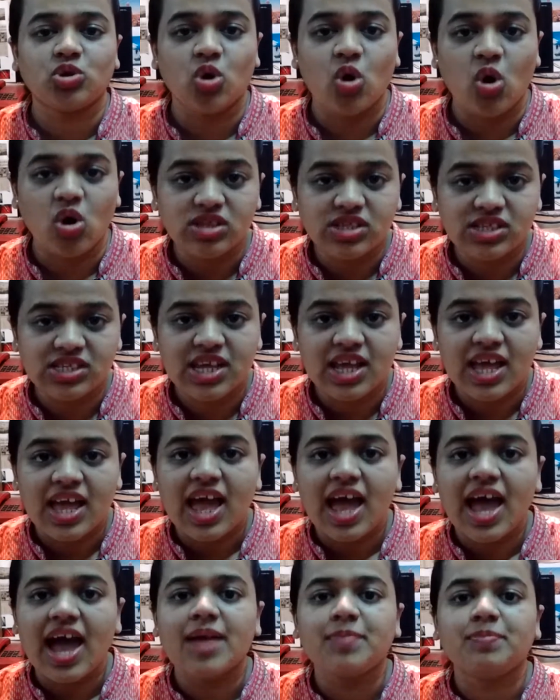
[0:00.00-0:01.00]
thoughts
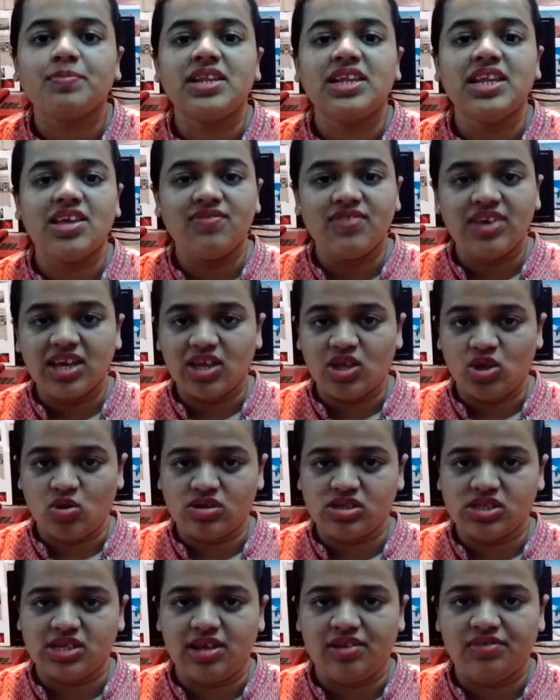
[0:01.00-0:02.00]
and believing in
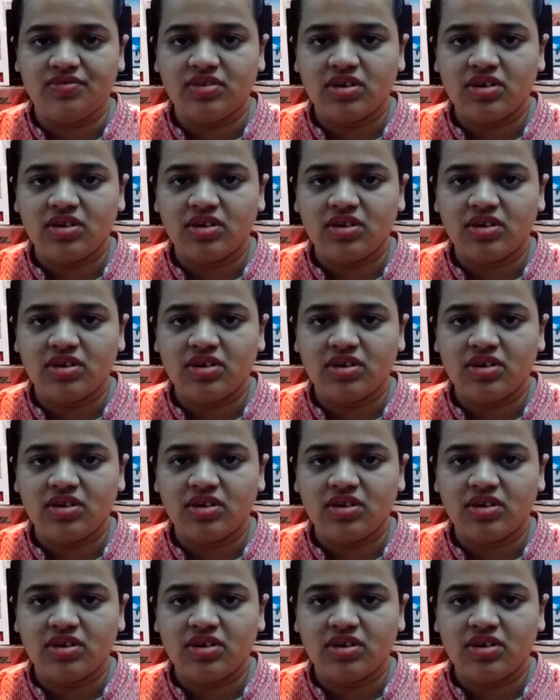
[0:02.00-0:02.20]
yourself.